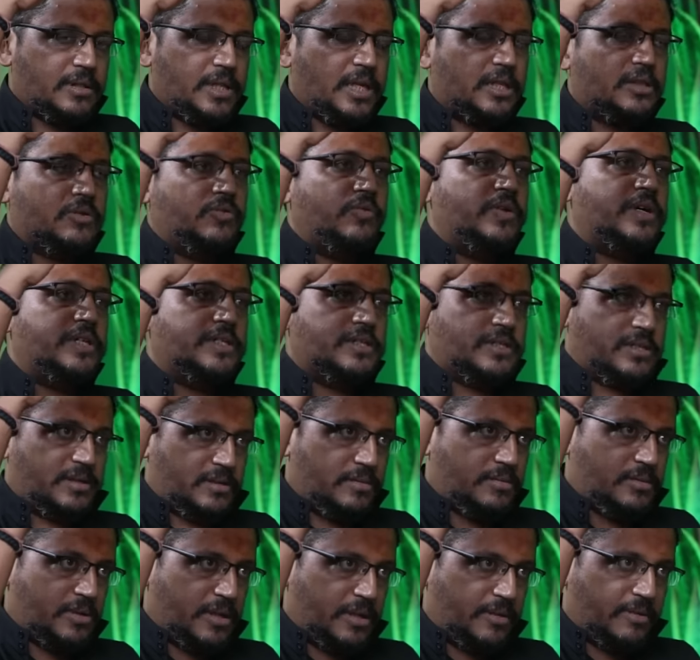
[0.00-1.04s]
tattvas,
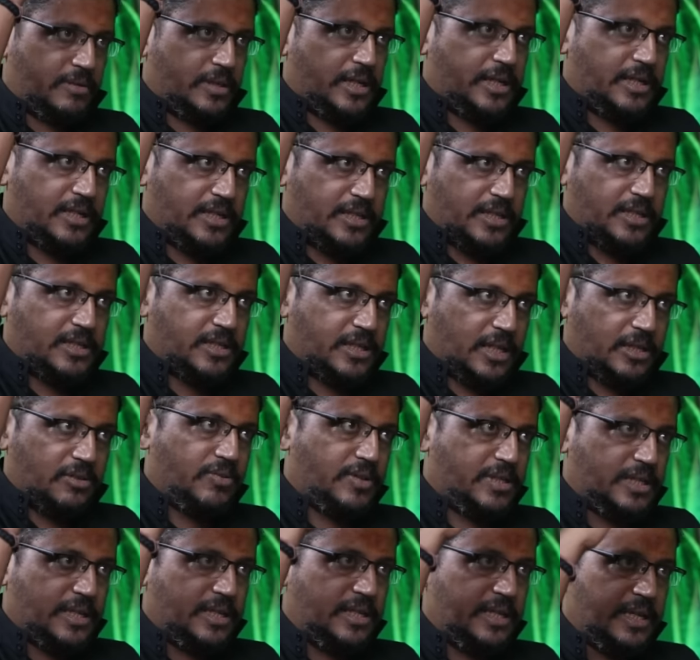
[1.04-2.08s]
okay, 36
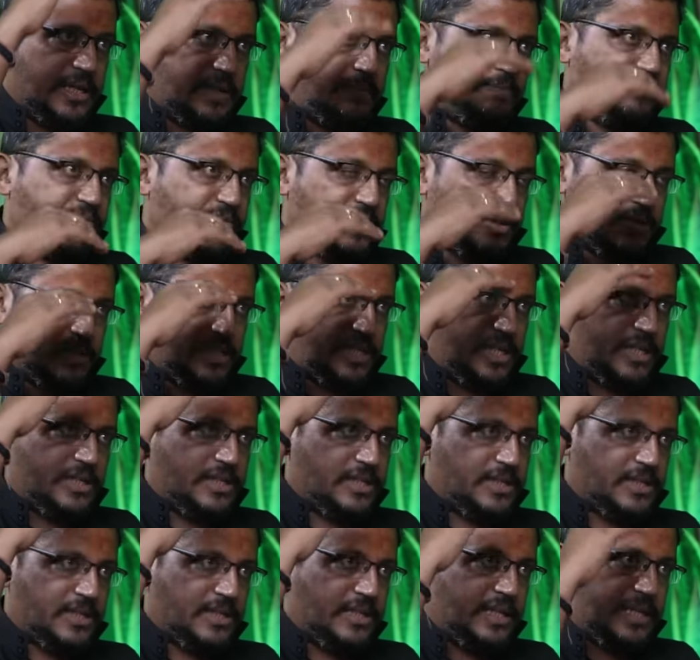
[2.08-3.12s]
tattvas are there,
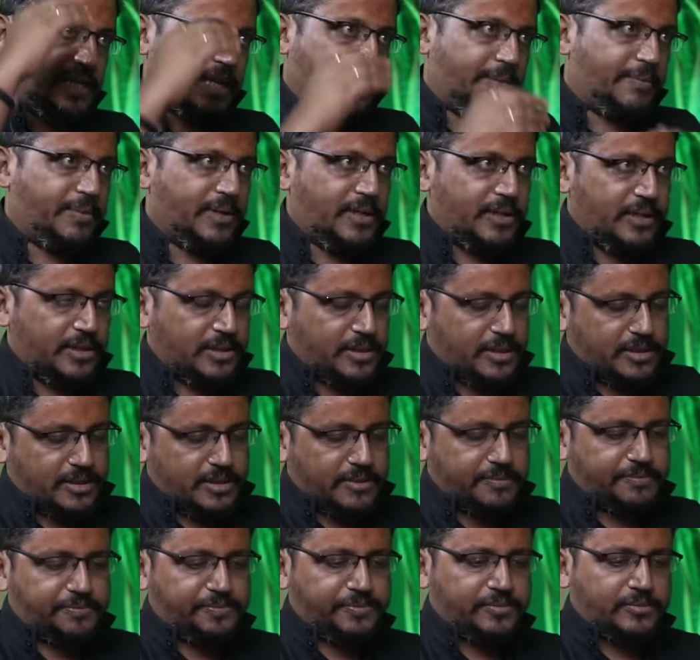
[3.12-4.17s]
changes that happen,
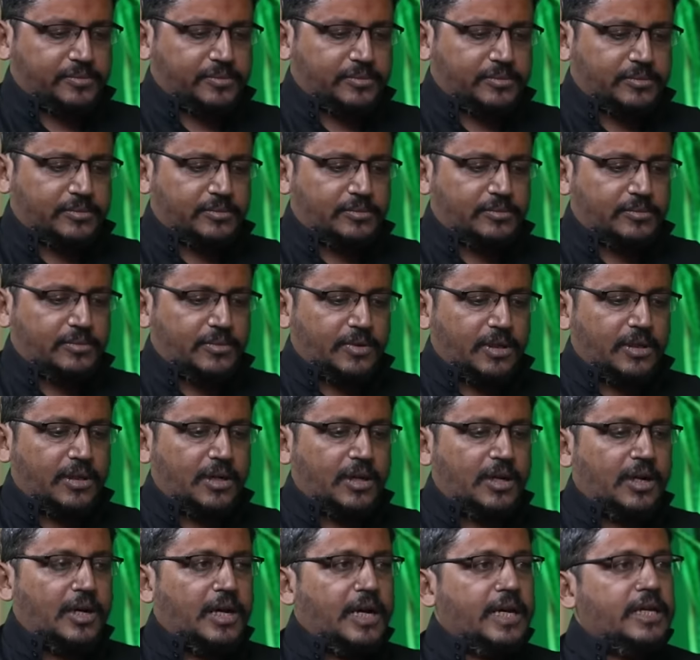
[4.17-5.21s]
etc.
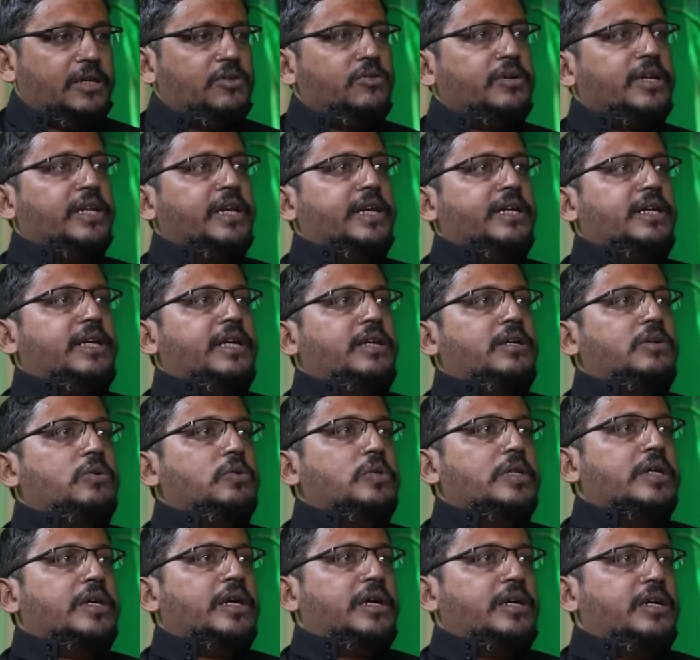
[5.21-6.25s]
And you can attain
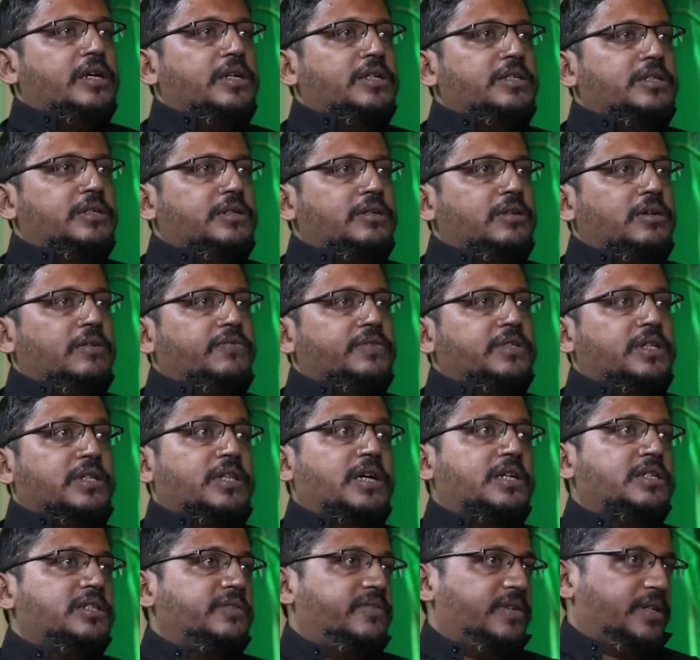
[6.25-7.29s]
to the condition of
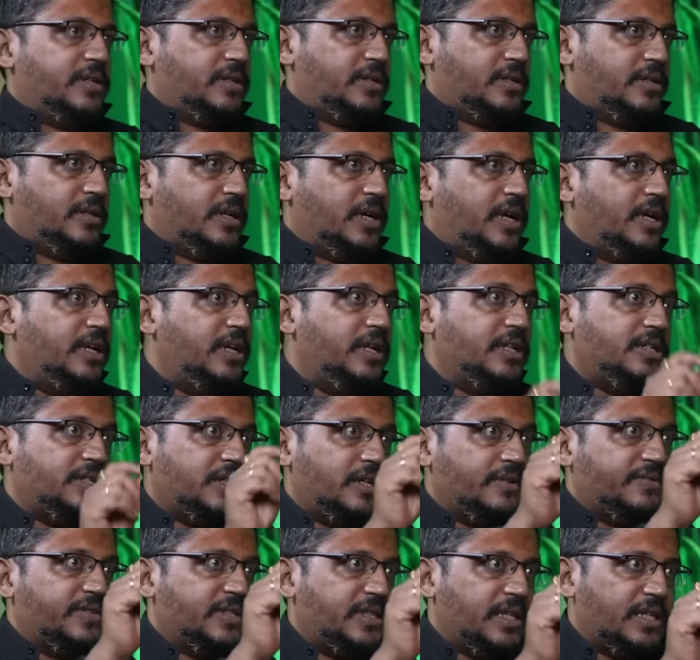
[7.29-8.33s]
Sadashiva.
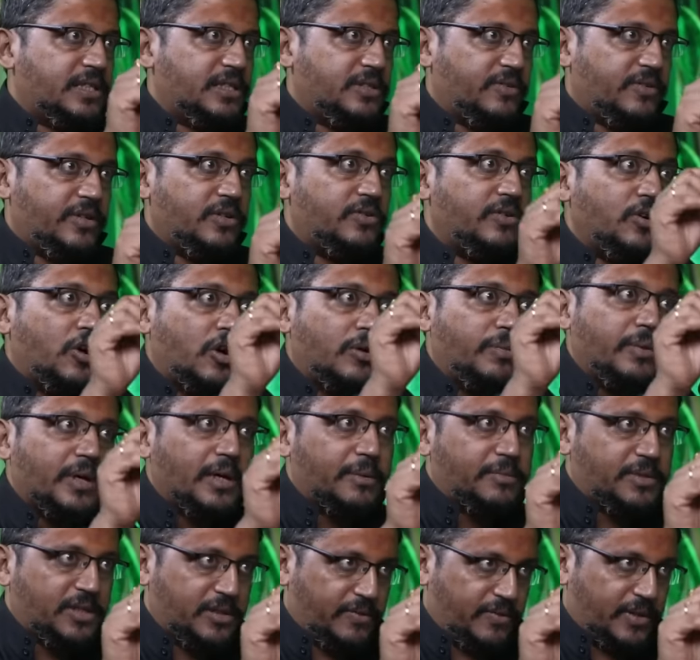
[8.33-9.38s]
Condition of Sadashiva, you will not
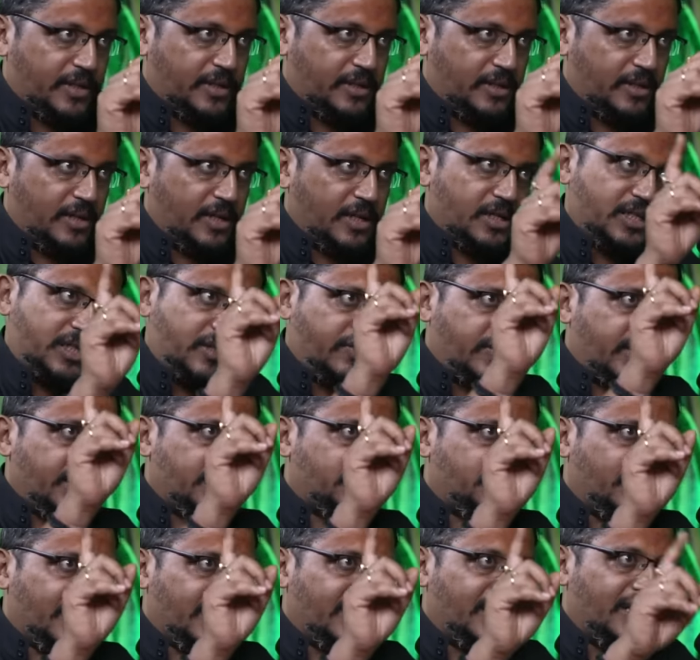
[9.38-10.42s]
become Shiva. Shiva
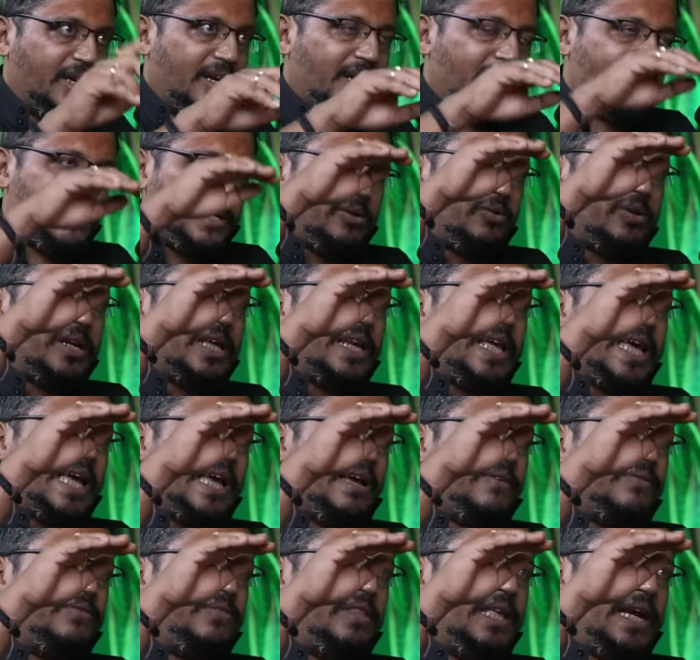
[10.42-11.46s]
is one, but you can
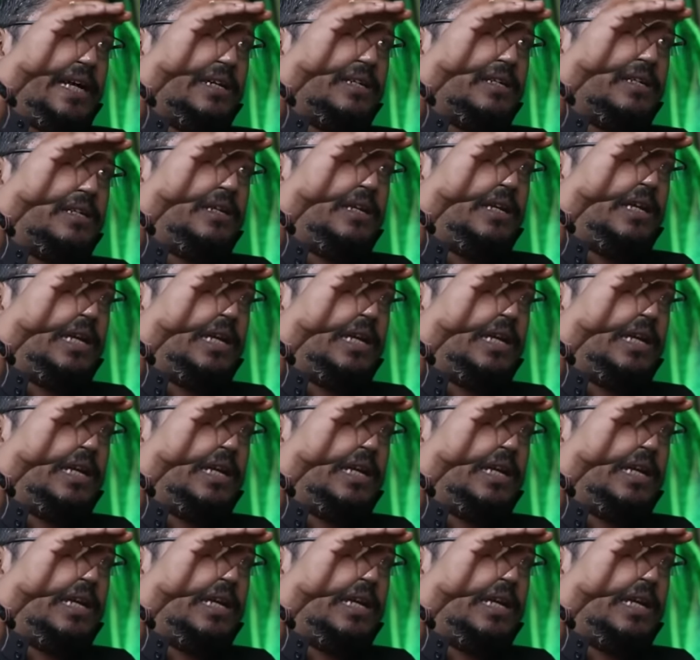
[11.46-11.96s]
have that,